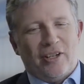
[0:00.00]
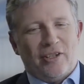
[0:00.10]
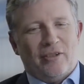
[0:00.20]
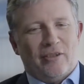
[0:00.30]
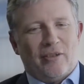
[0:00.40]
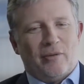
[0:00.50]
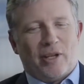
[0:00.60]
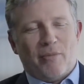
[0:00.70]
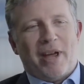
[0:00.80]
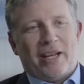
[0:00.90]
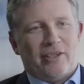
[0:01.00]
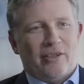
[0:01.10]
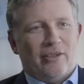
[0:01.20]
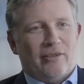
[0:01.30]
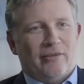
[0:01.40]
in closing, I want to come back
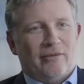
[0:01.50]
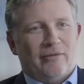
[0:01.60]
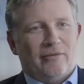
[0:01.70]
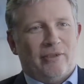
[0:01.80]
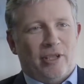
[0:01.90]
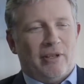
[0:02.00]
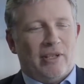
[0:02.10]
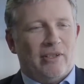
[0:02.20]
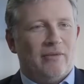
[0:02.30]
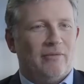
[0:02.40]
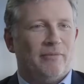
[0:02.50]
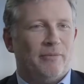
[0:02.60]
to the US.